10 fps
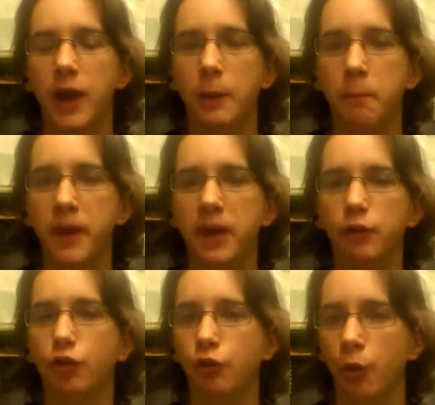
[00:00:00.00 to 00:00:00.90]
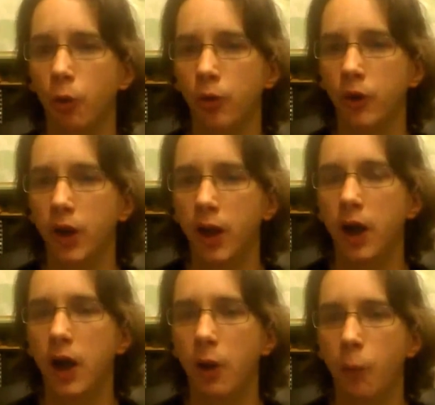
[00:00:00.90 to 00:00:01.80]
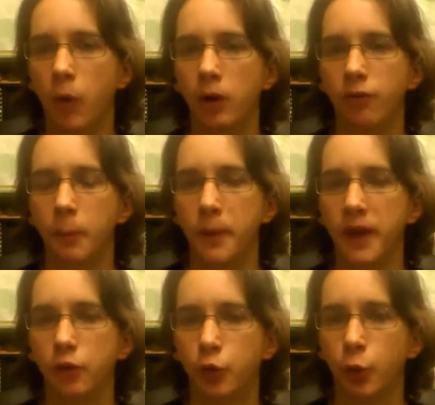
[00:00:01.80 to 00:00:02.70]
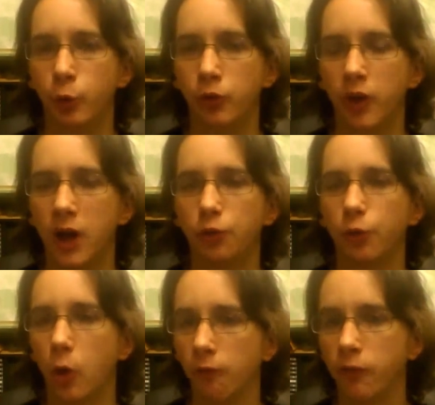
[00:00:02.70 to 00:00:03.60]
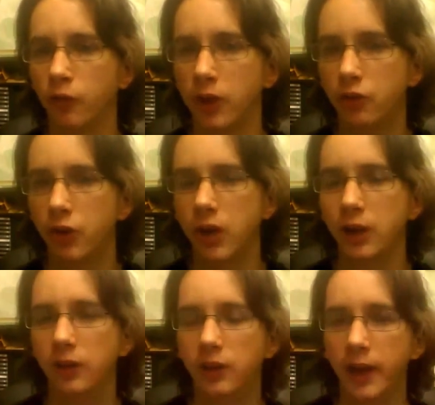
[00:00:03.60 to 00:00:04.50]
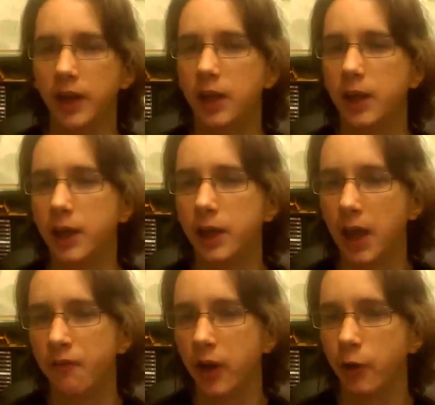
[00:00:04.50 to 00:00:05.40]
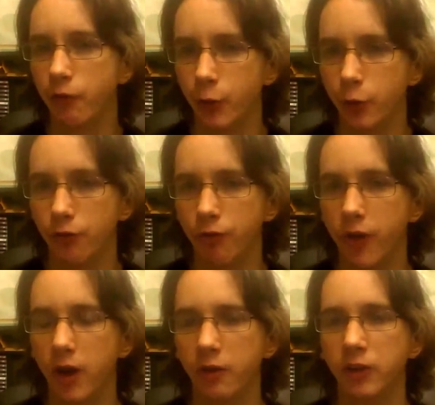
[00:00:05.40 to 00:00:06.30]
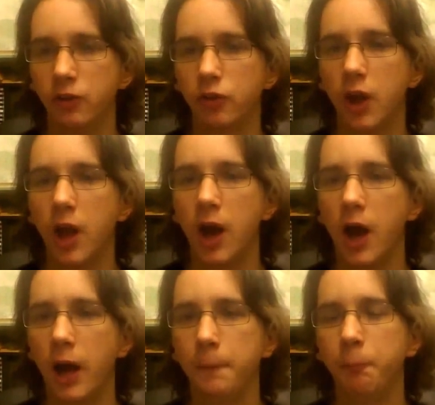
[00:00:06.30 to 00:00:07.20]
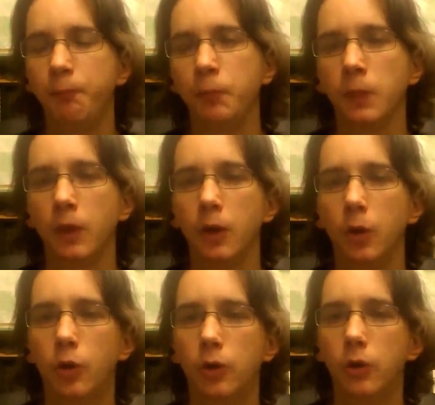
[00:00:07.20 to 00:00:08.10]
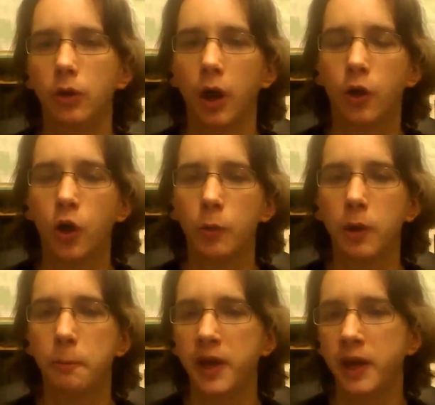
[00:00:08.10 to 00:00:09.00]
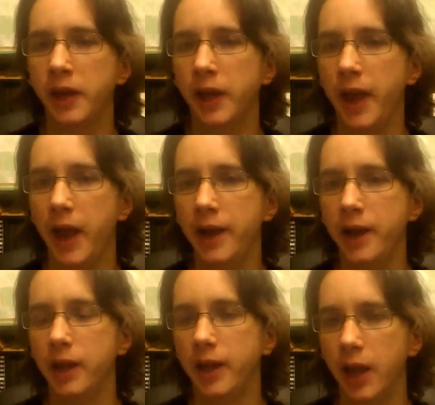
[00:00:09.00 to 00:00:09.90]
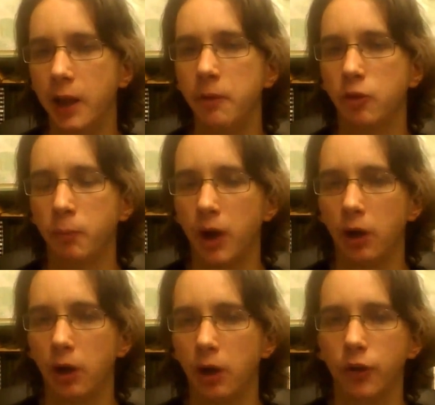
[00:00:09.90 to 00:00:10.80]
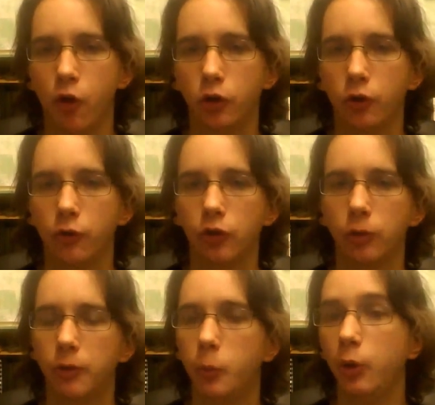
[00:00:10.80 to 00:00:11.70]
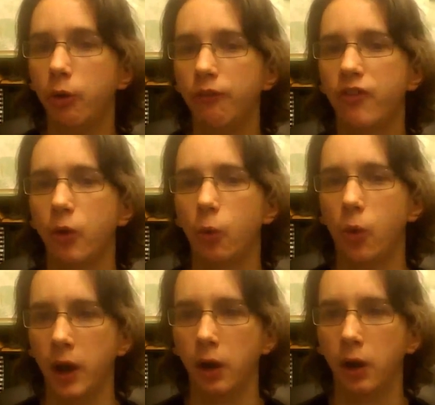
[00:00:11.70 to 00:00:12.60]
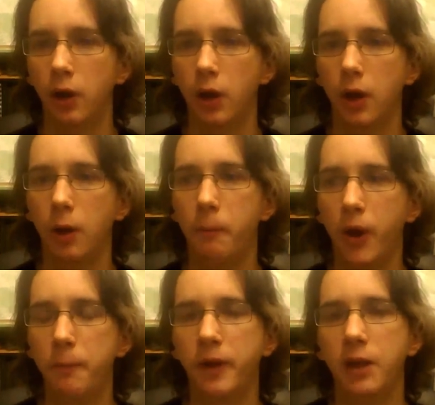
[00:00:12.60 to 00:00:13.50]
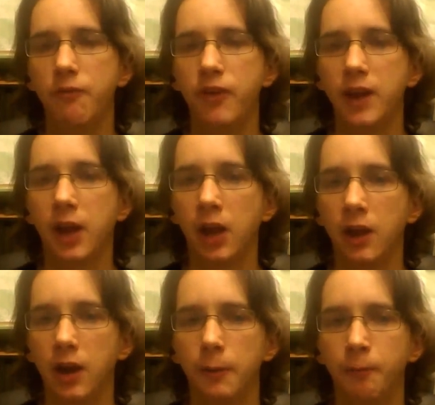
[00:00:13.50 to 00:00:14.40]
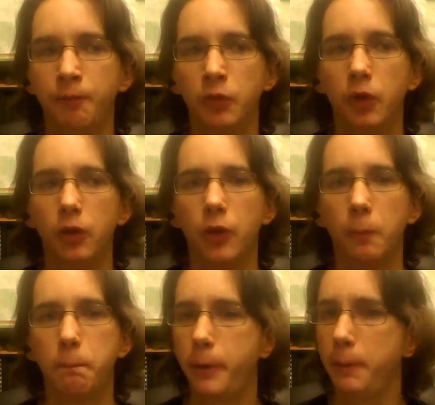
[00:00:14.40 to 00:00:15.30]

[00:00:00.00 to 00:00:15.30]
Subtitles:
it being shown at one of the big two's actual conferences did give it a renewed relevance. And Akuma being in the game as part of this crossover is something we'd known for a while, but it became very clear that